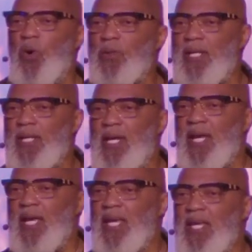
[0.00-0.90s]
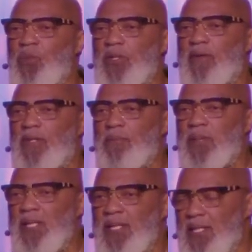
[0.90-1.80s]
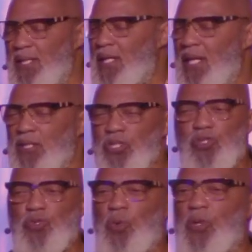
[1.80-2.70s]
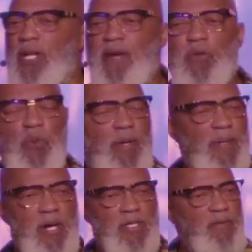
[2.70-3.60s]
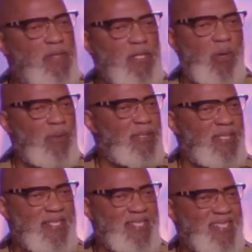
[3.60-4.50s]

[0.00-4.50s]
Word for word: holy, he would have completely destroyed everyone because of his holiness.